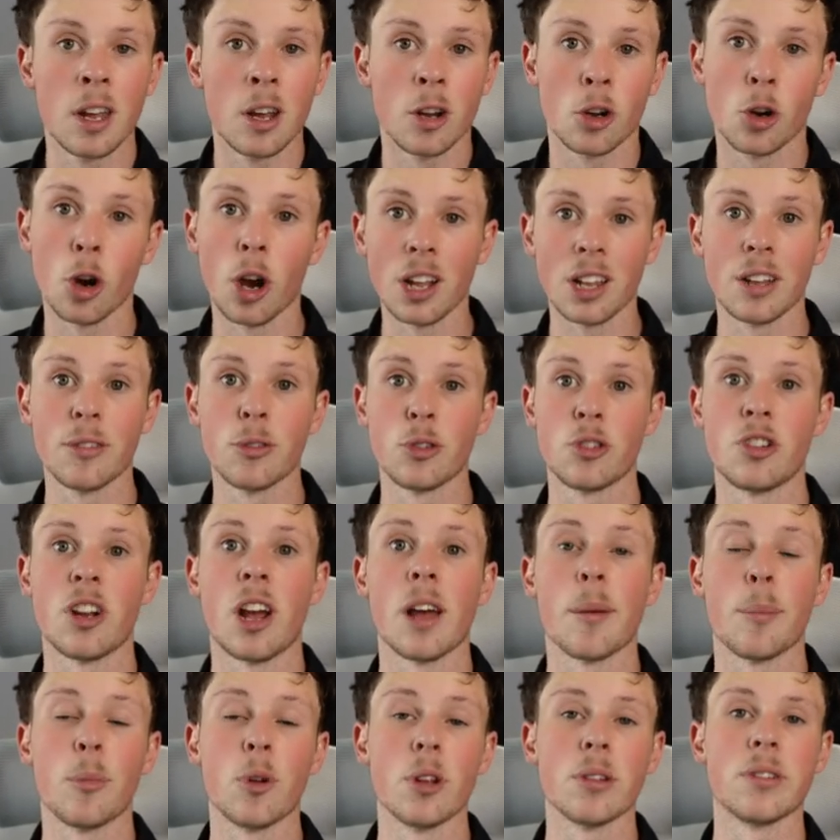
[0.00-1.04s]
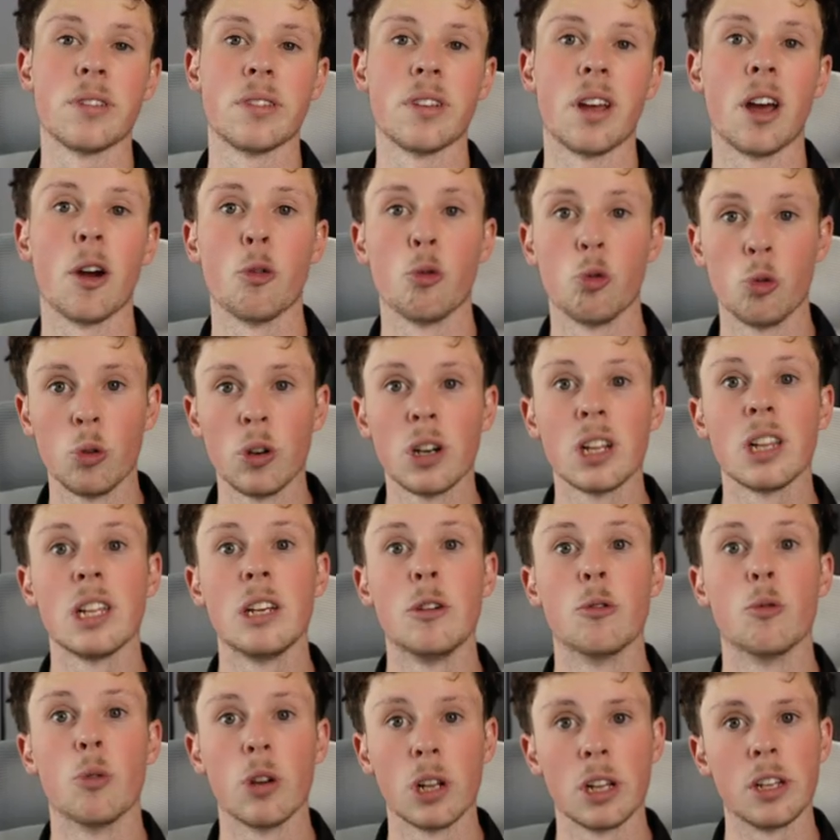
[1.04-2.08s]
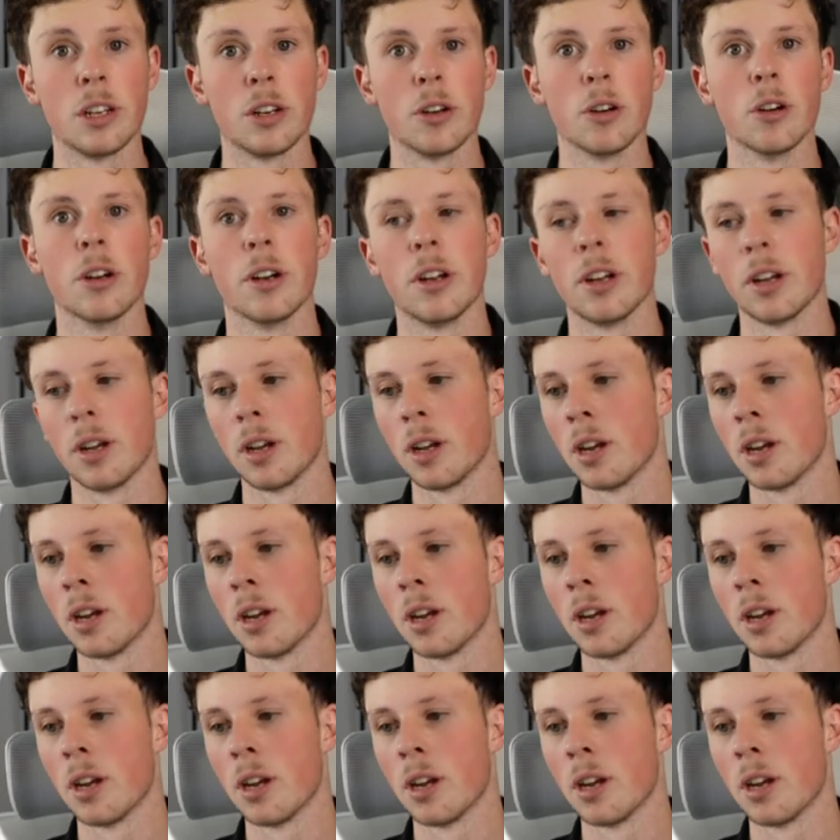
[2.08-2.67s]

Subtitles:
GoHighLevel's chatbots are really, really good.